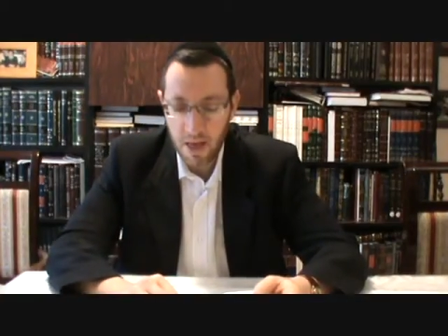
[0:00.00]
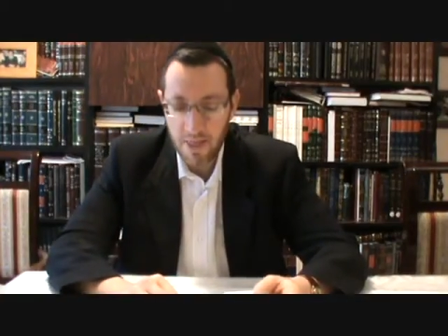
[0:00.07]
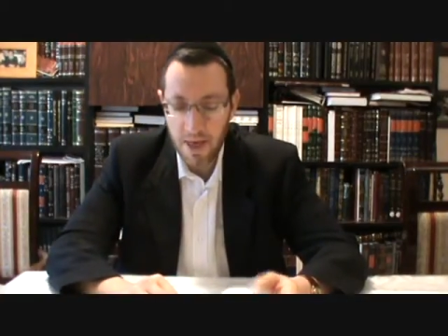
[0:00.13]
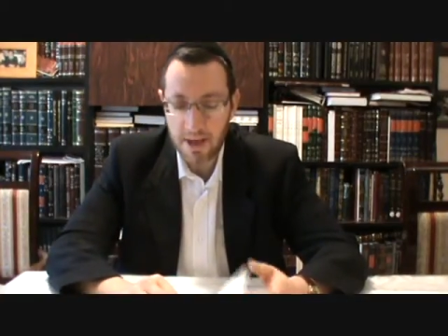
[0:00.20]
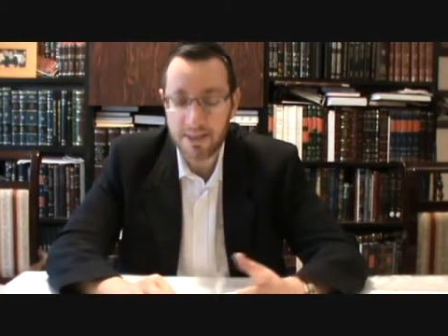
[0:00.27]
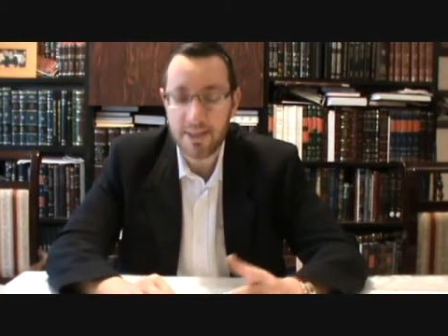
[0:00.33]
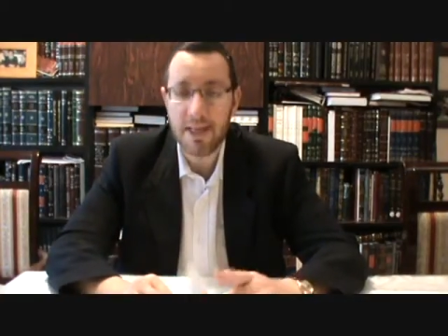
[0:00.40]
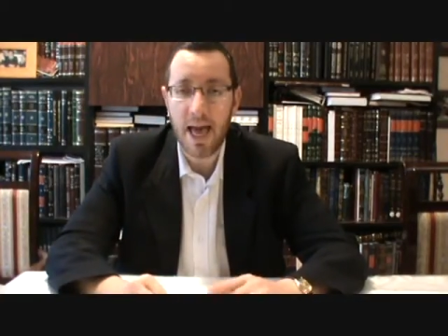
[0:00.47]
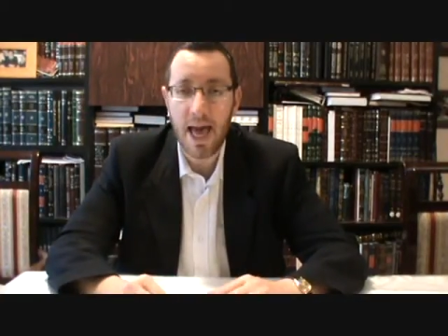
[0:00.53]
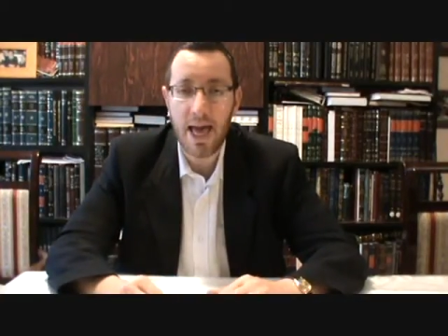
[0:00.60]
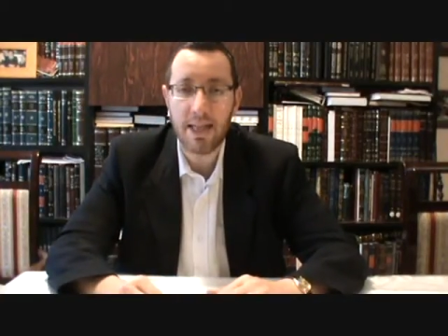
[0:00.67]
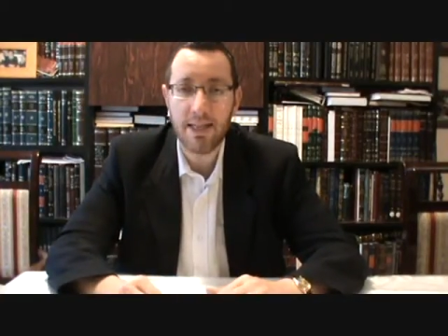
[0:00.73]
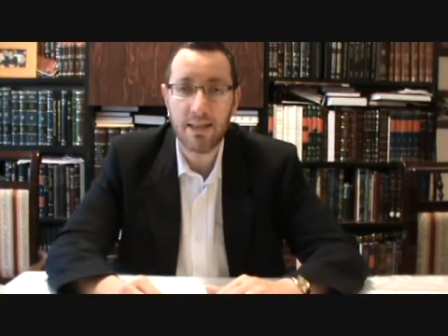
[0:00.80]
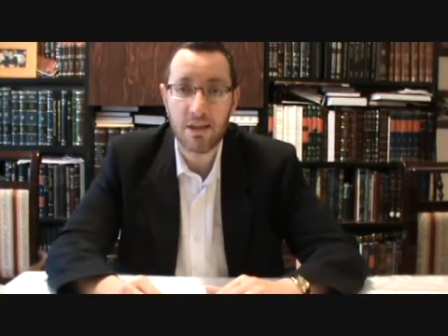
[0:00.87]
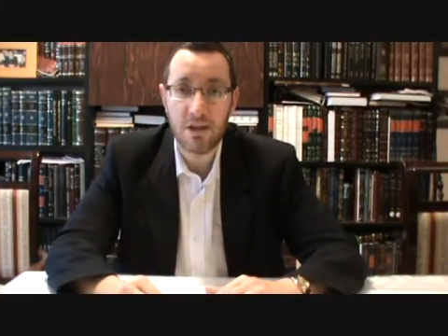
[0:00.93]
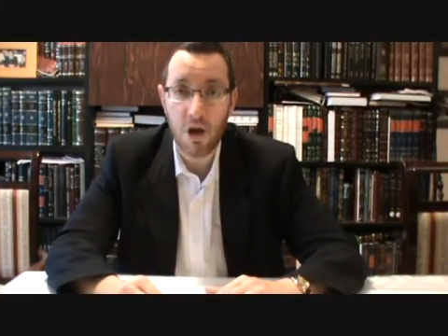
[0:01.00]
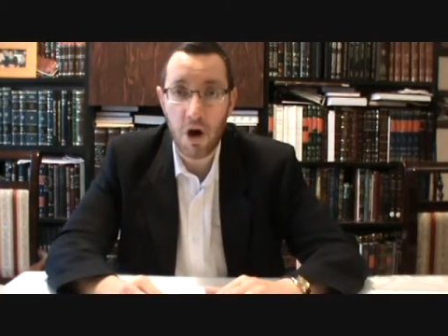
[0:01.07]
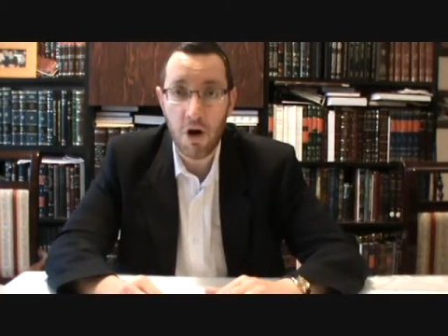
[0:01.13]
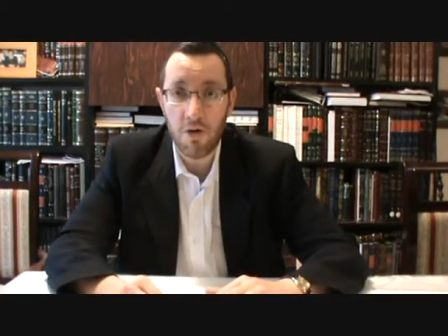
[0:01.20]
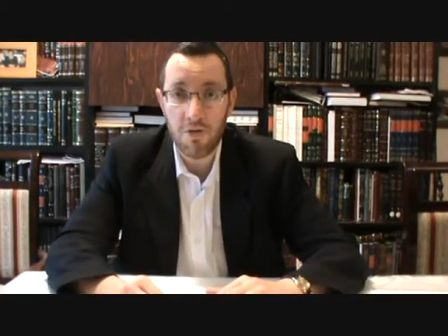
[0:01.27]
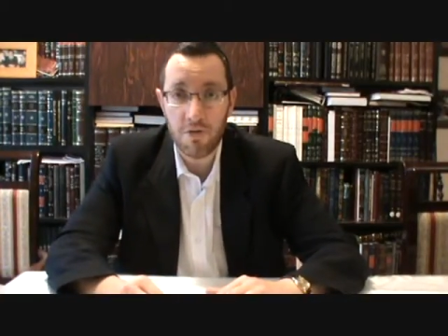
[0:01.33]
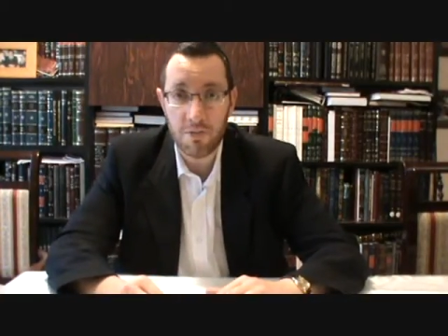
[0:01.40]
That is the end
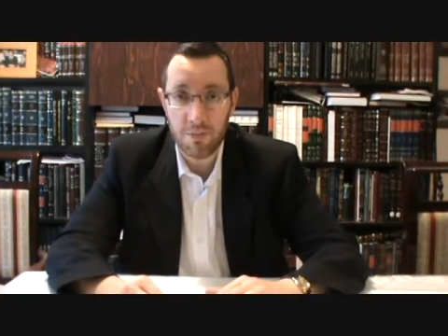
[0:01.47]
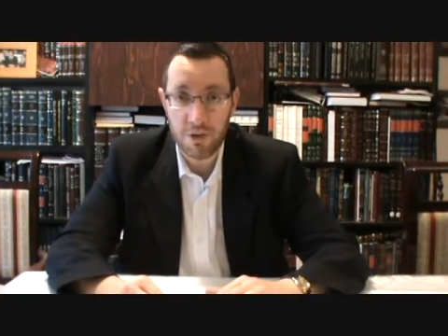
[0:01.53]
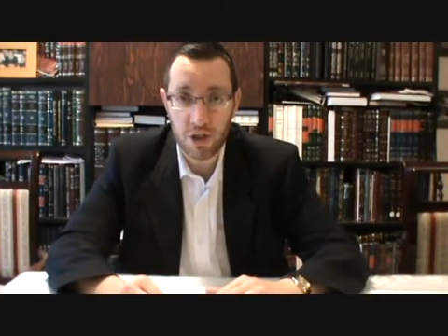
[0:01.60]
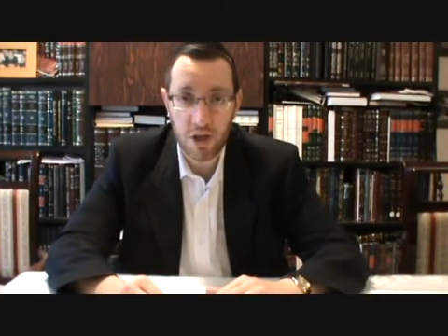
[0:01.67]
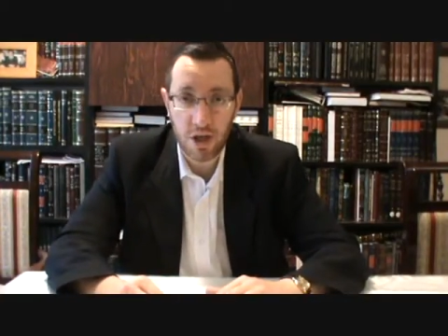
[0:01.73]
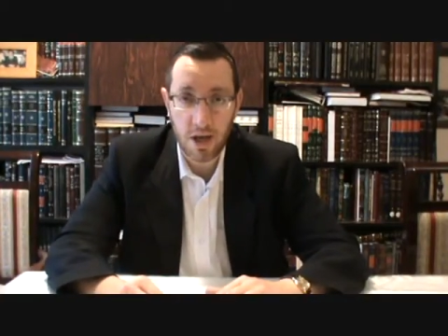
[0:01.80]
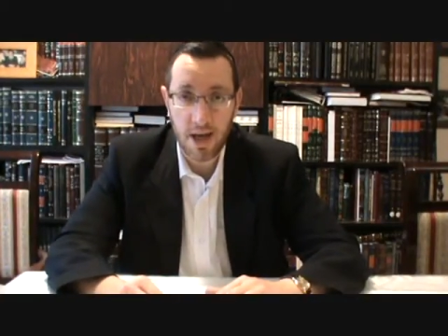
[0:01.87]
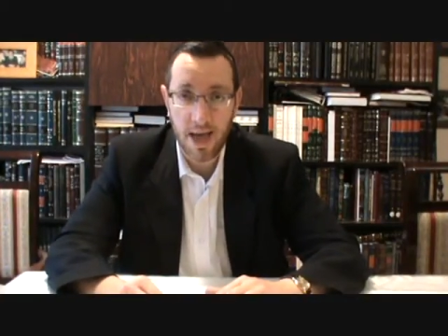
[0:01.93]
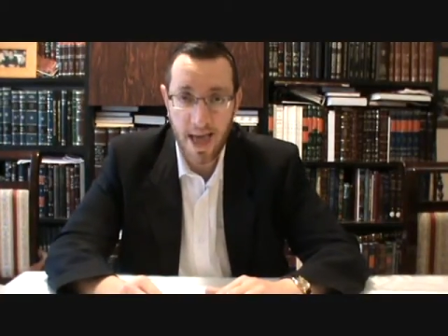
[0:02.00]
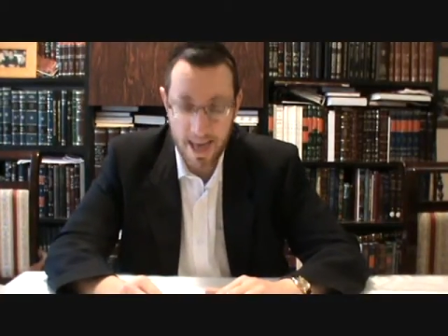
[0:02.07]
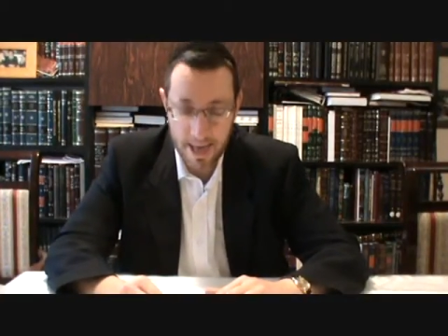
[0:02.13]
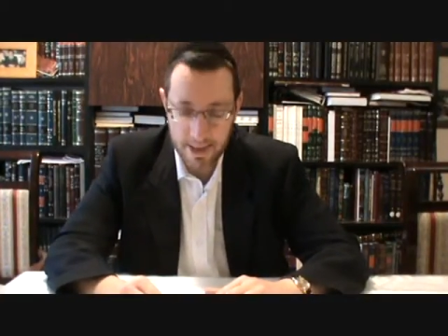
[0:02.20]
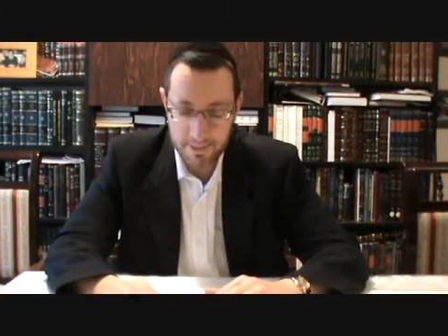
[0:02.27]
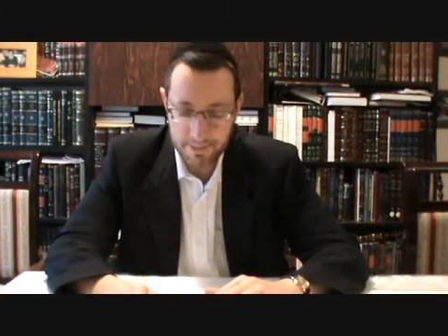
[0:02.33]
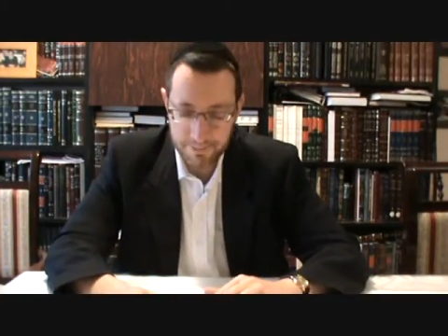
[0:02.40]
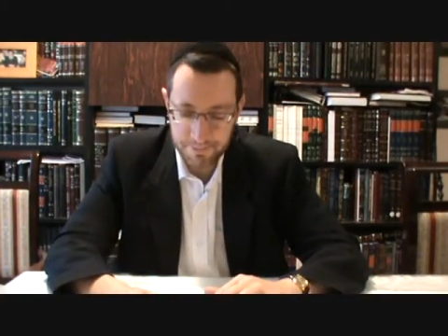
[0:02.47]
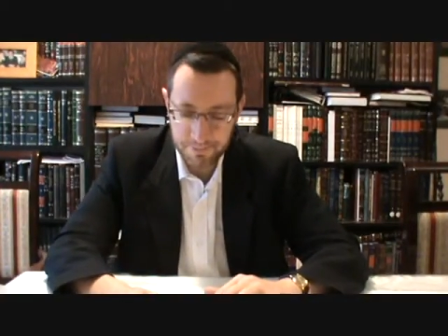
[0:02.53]
of Mishnah Hey.